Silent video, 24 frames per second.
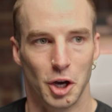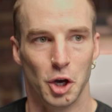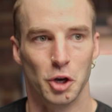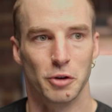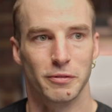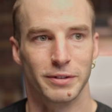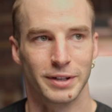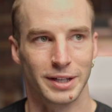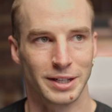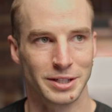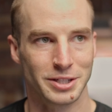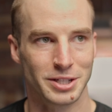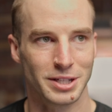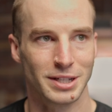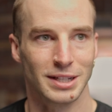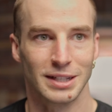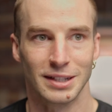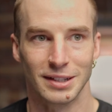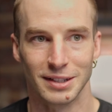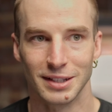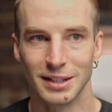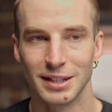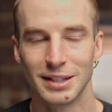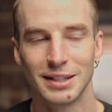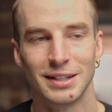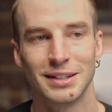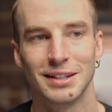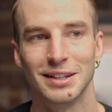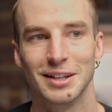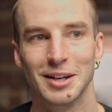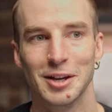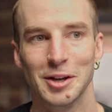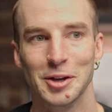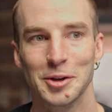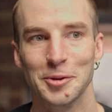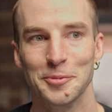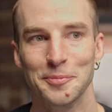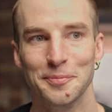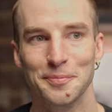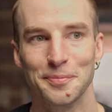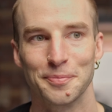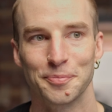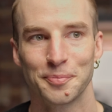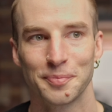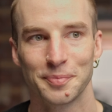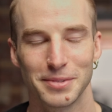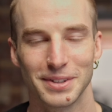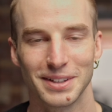over-engineered,
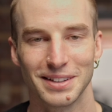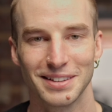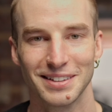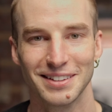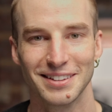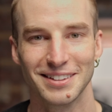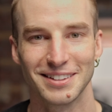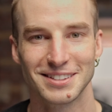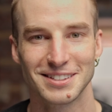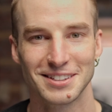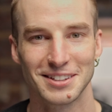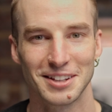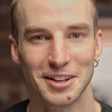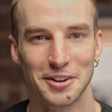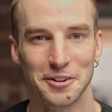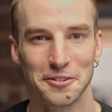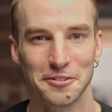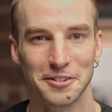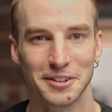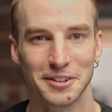but it's a lot of